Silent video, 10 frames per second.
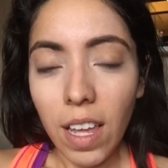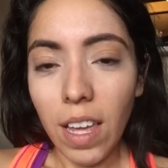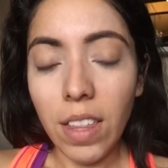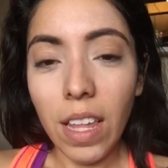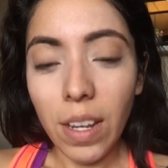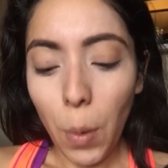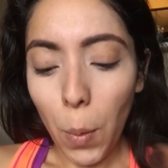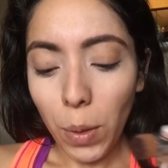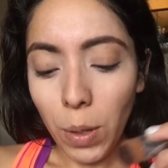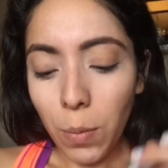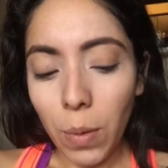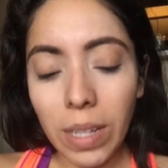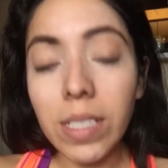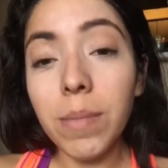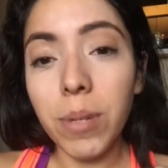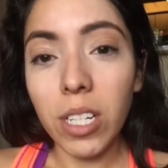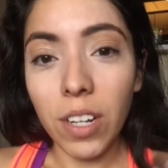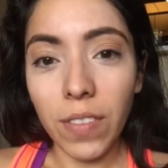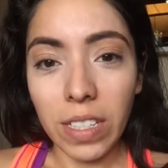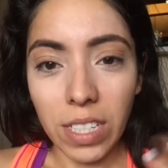And then you want to put
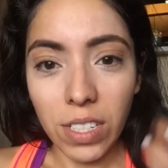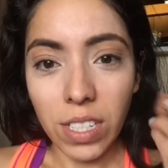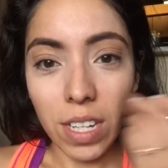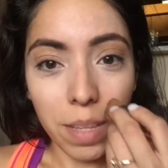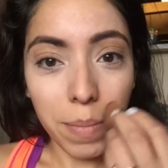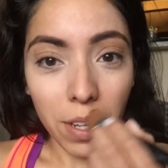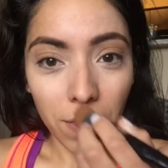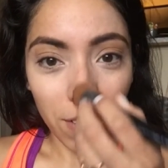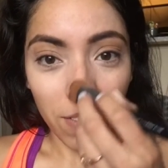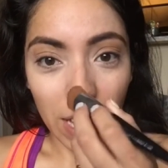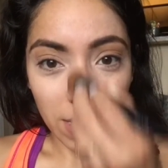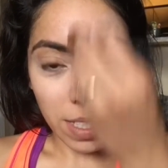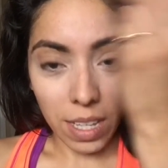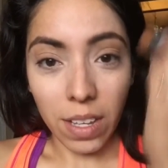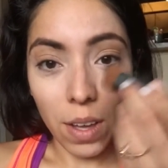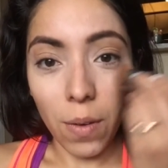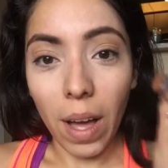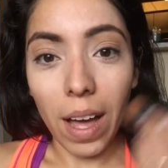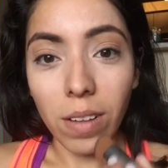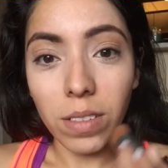your foundation in the middle of your face and go
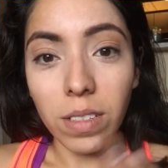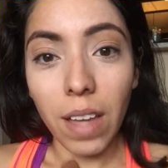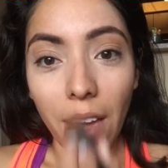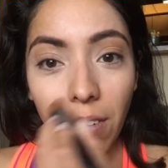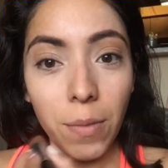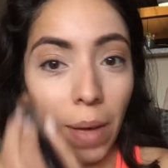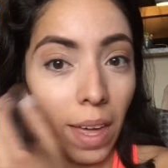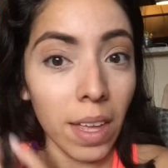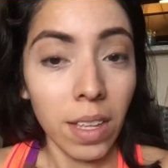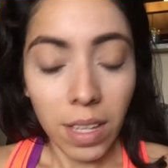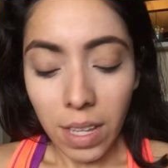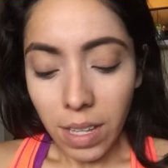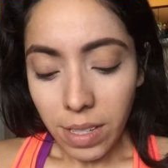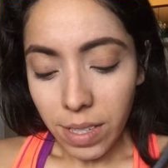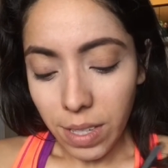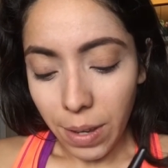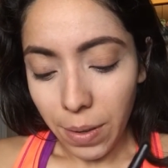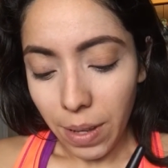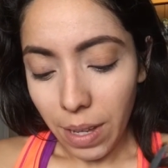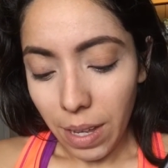out every way.
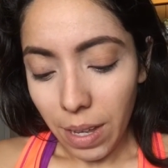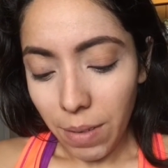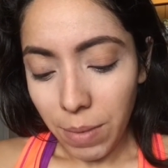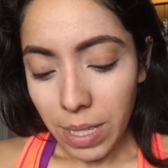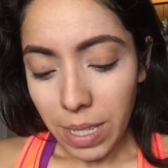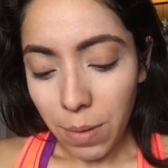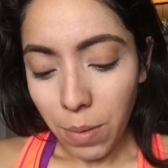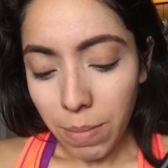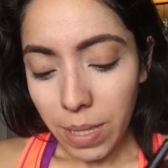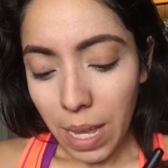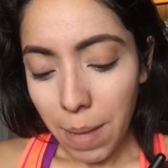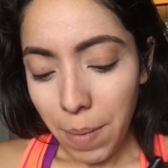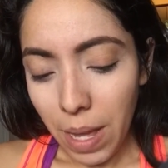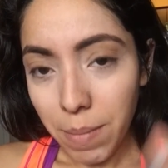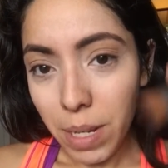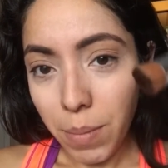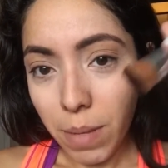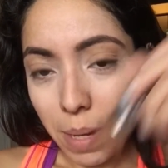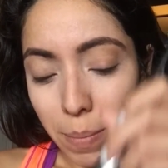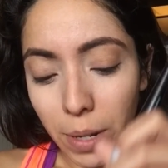So once it warms up, I'm gonna
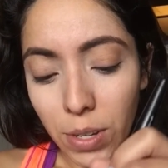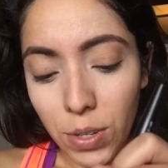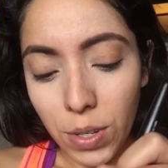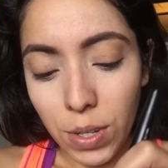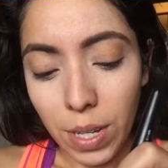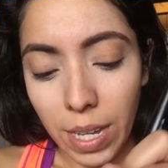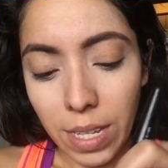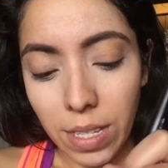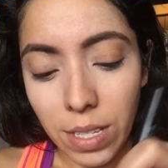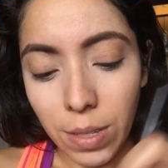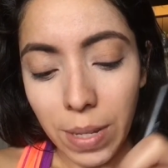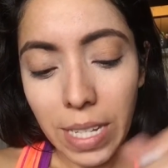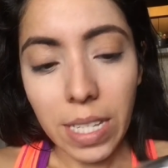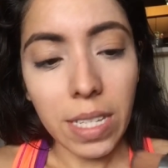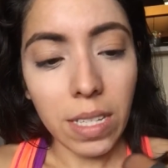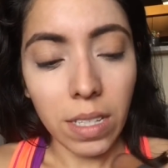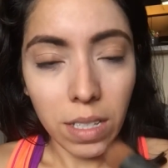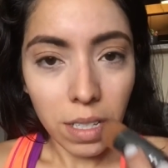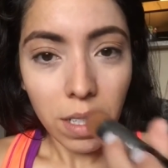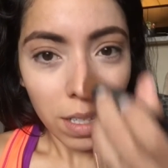put my brush into it.
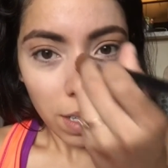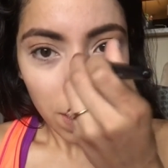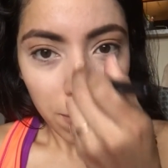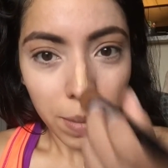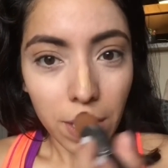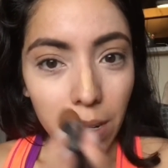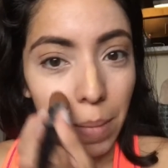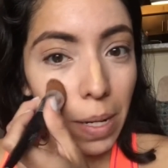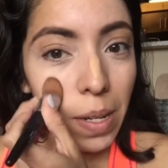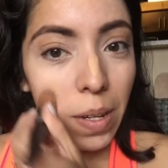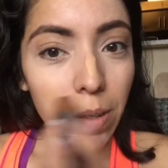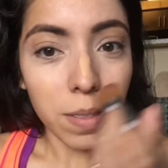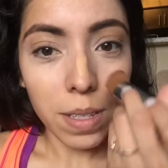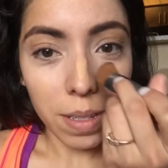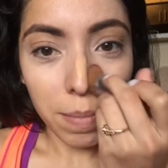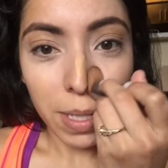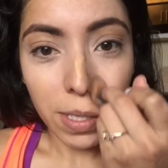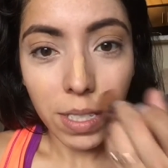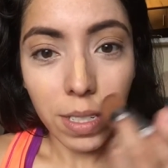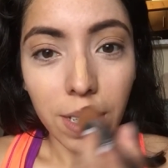I'll put it in my nose, on my
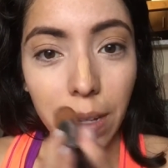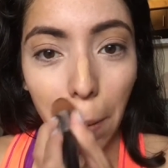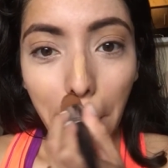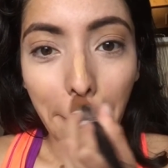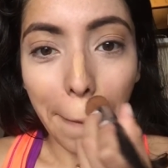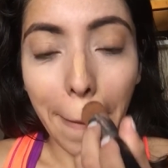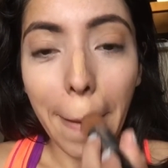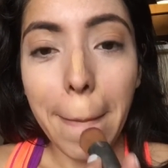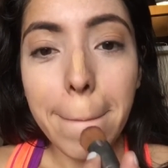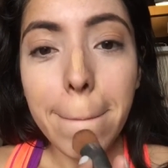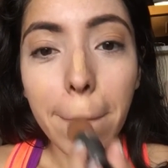cheek around here.